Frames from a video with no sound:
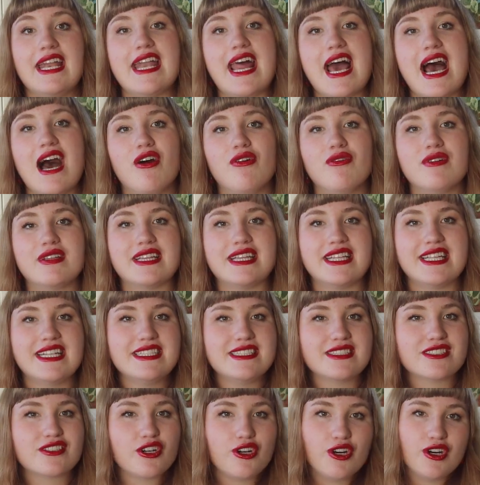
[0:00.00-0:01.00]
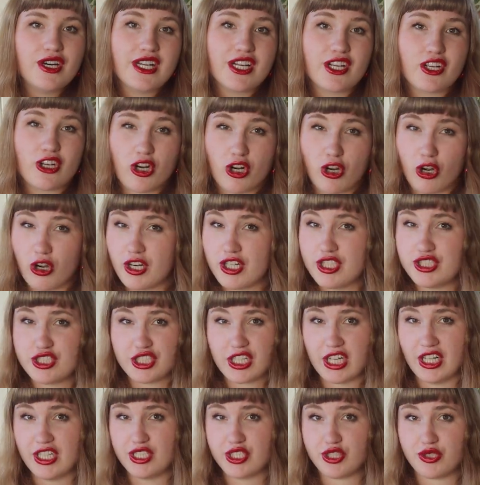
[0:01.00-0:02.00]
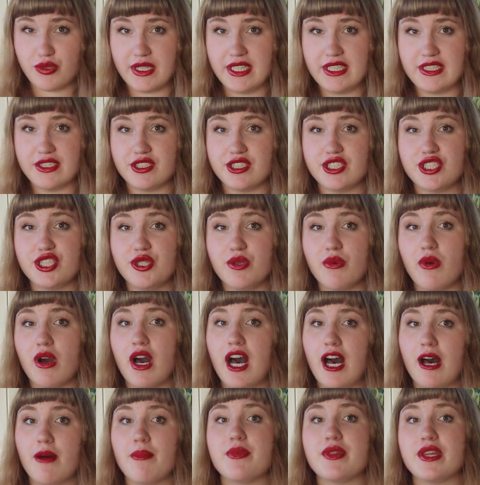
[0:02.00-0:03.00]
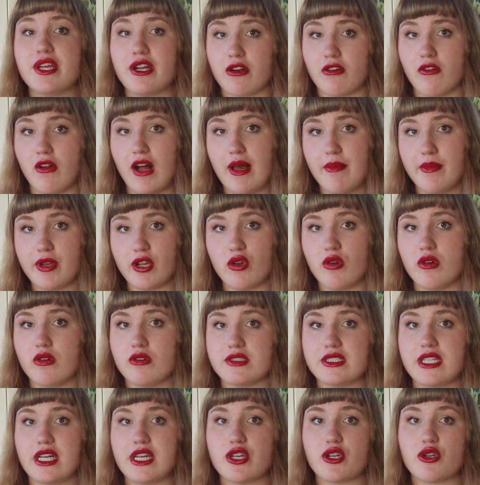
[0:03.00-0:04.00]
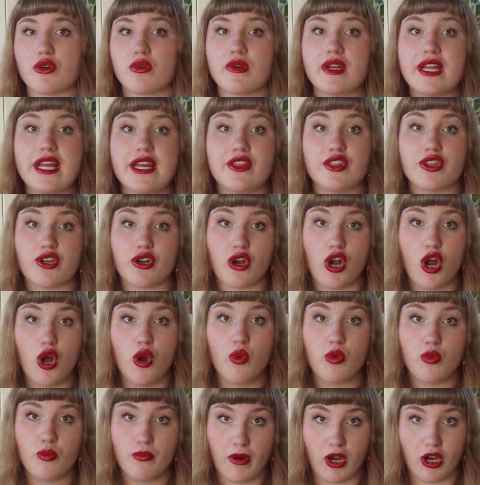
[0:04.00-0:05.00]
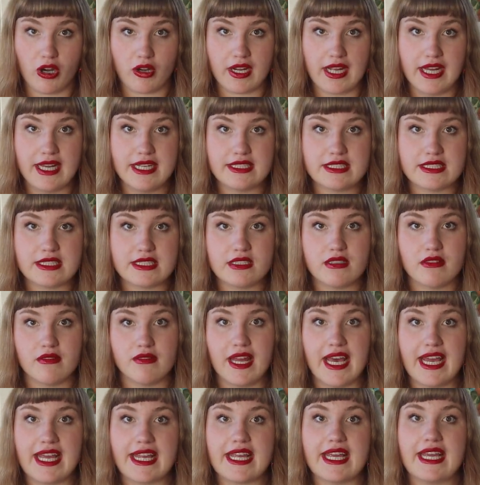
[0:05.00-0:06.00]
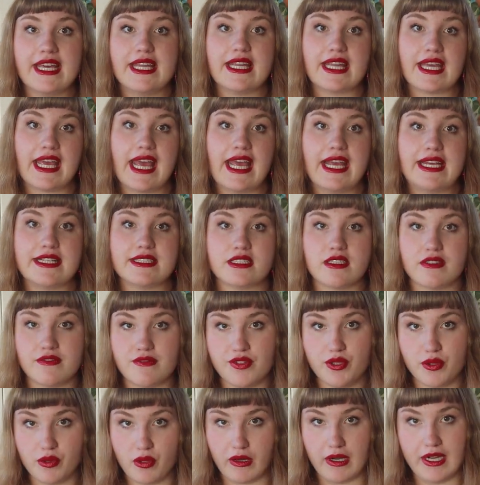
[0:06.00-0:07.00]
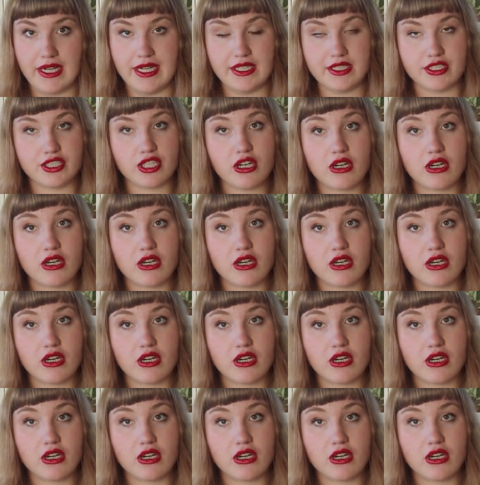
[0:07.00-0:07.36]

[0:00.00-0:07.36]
Now, this could encourage countries to up their climate goals and create their own markets, like in the case of Ukraine and